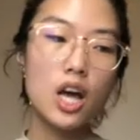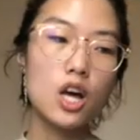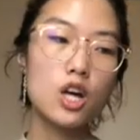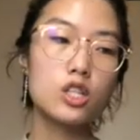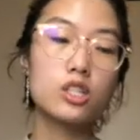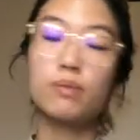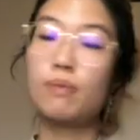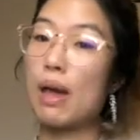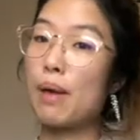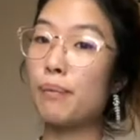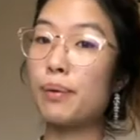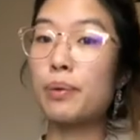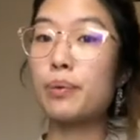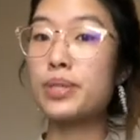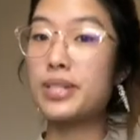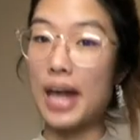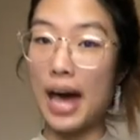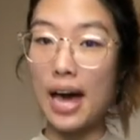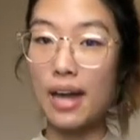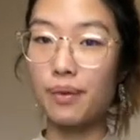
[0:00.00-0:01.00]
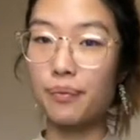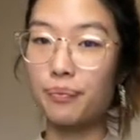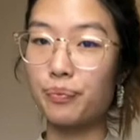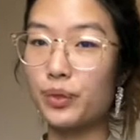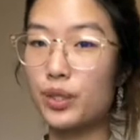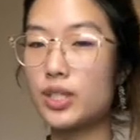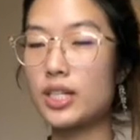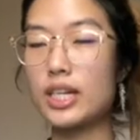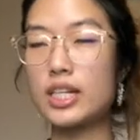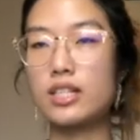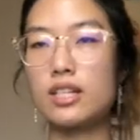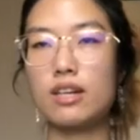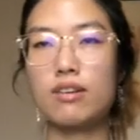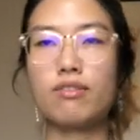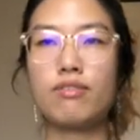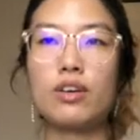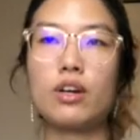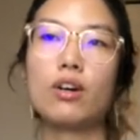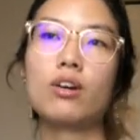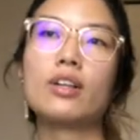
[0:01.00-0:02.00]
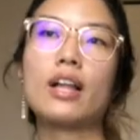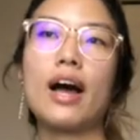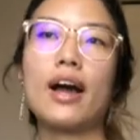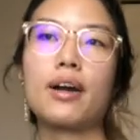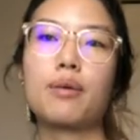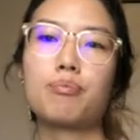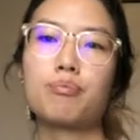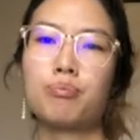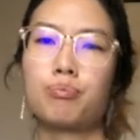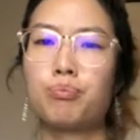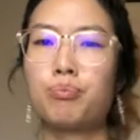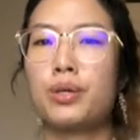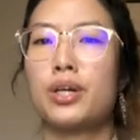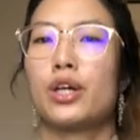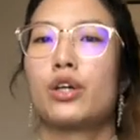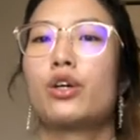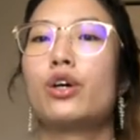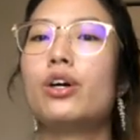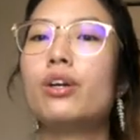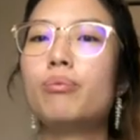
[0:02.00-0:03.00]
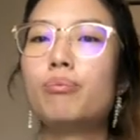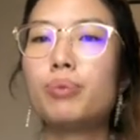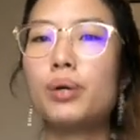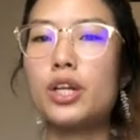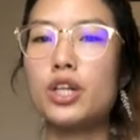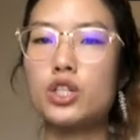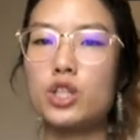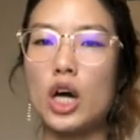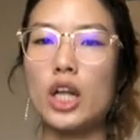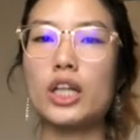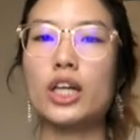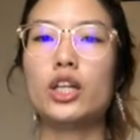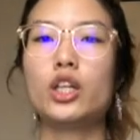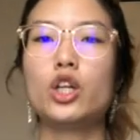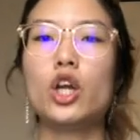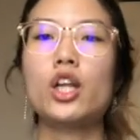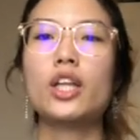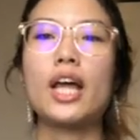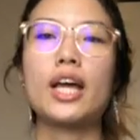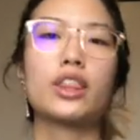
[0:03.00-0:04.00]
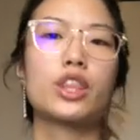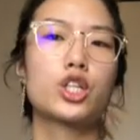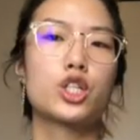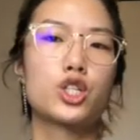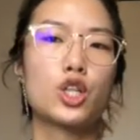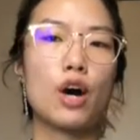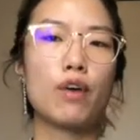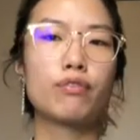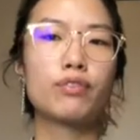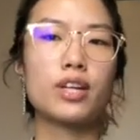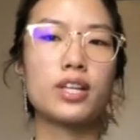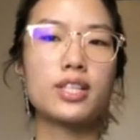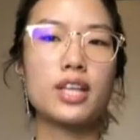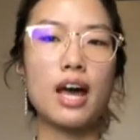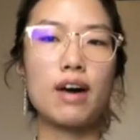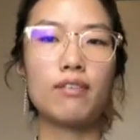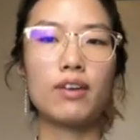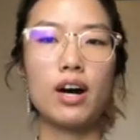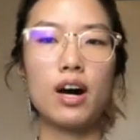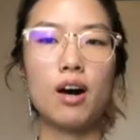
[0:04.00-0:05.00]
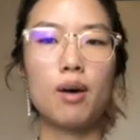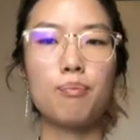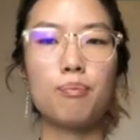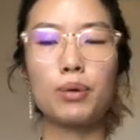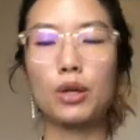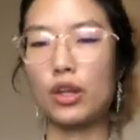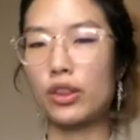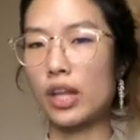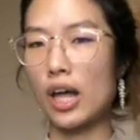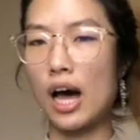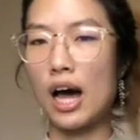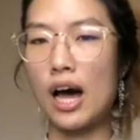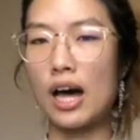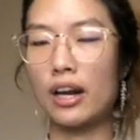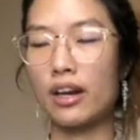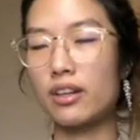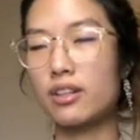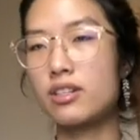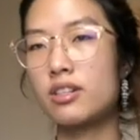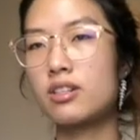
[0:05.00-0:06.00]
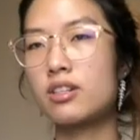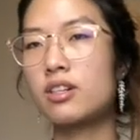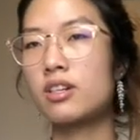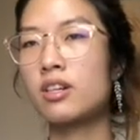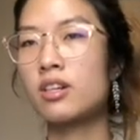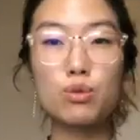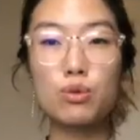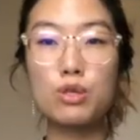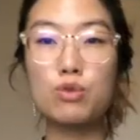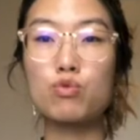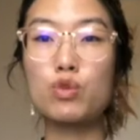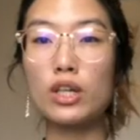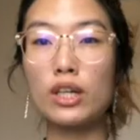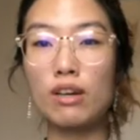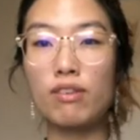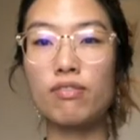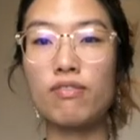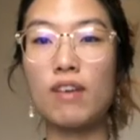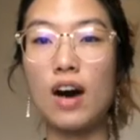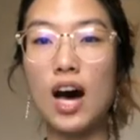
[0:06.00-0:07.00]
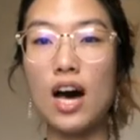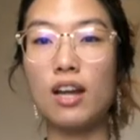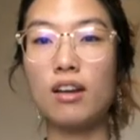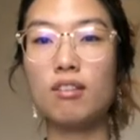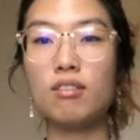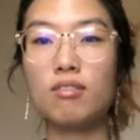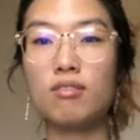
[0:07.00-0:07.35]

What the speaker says: So maybe it was that, because it did feel like pretty good, pretty solid. Not like the softest ever, but not the hardest. It was really fun.